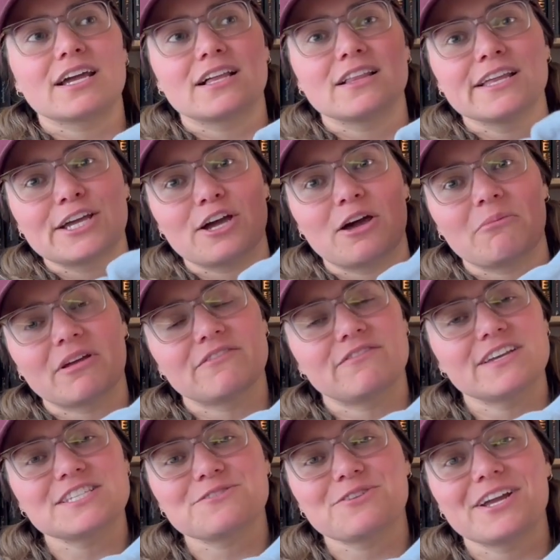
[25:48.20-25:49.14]
click on my
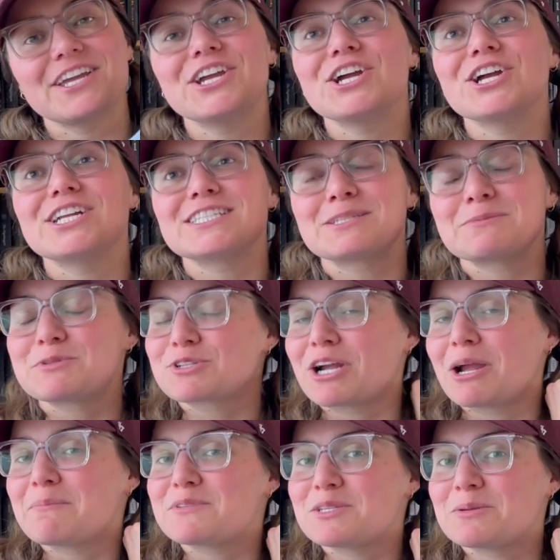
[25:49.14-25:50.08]
face right here and
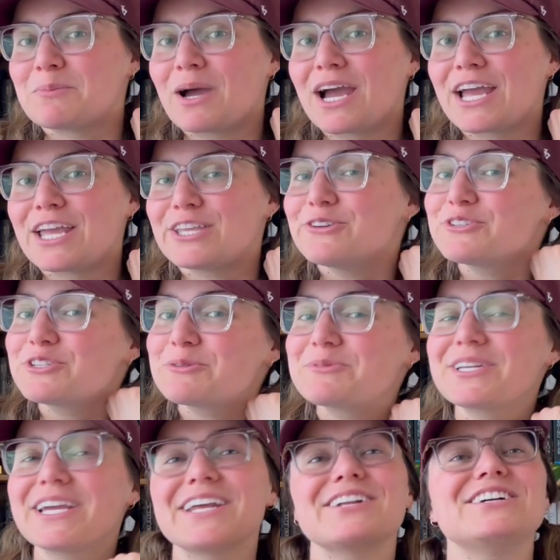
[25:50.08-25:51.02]
subscribe to my YouTube
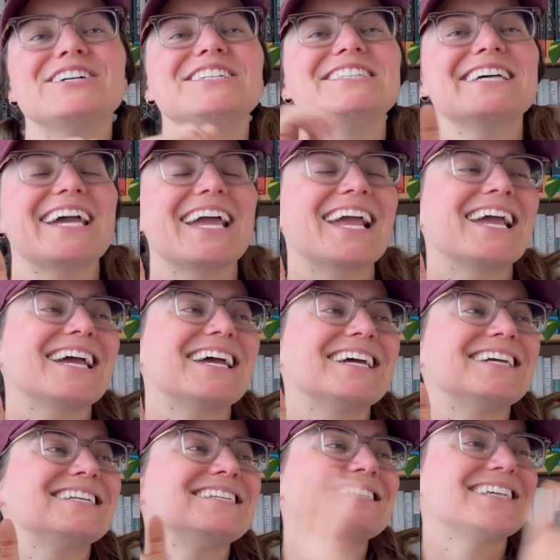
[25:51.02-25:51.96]
channel.
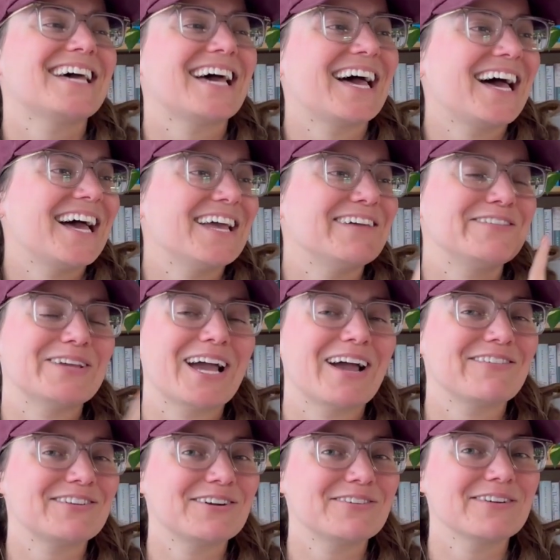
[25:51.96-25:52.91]
And if you
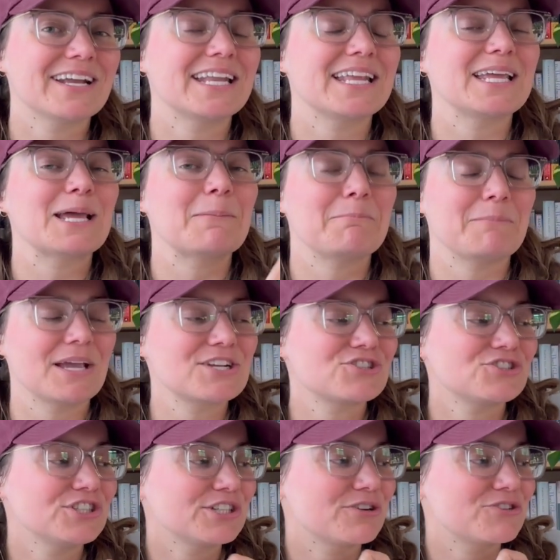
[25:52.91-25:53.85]
haven't already, make
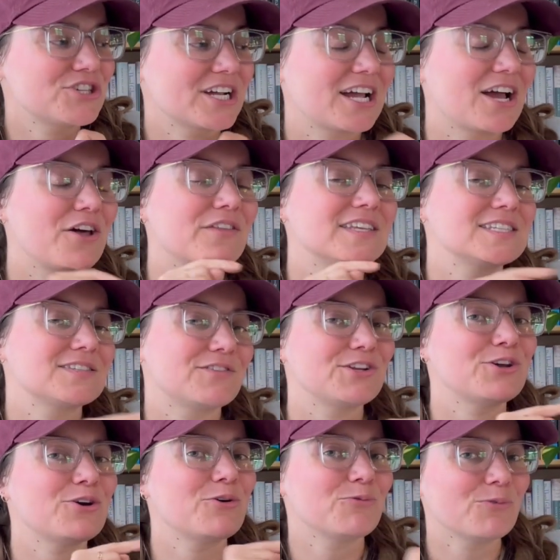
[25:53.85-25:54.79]
sure you go check out this
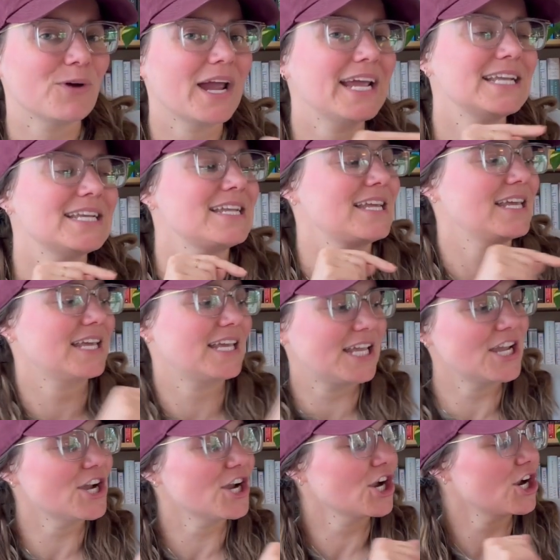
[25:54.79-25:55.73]
video right
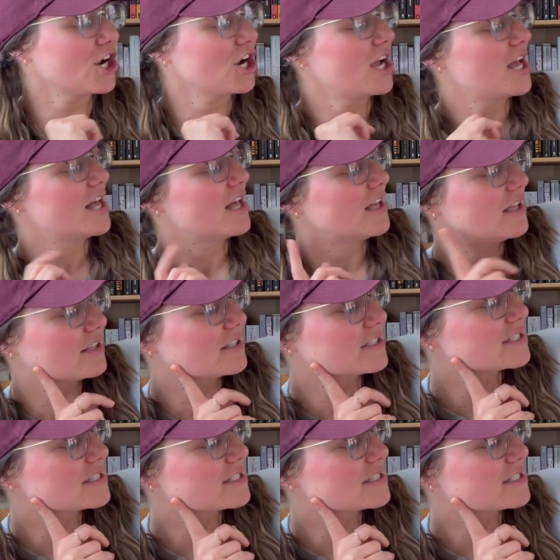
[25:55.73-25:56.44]
here. Let's